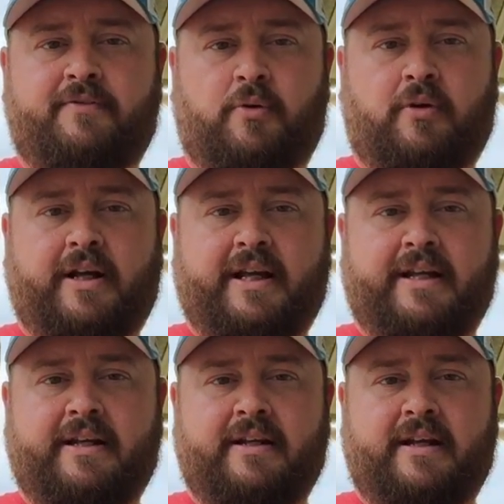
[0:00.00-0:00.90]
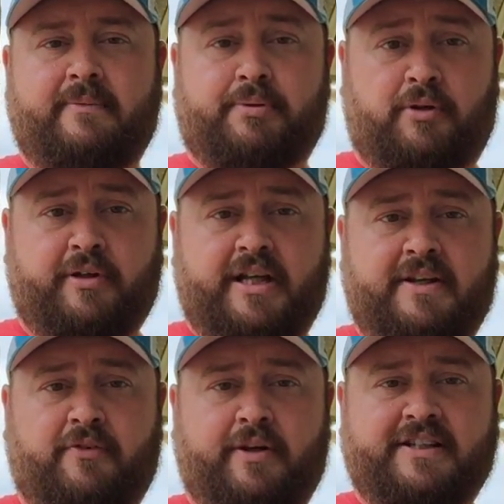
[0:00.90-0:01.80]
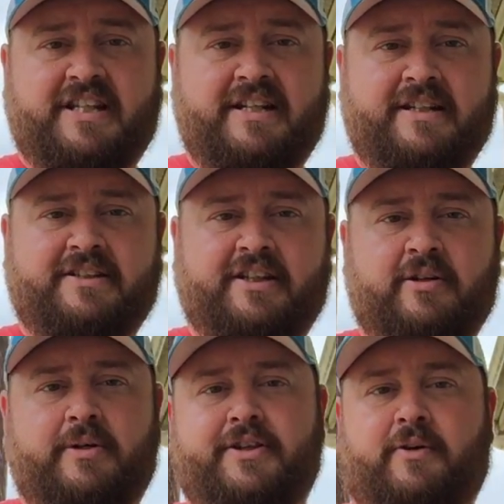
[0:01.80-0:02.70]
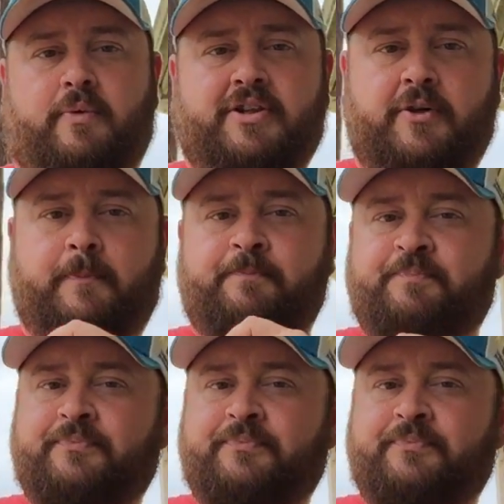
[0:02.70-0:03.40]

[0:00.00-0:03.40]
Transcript: for an employee, for an attendant to go in there with you.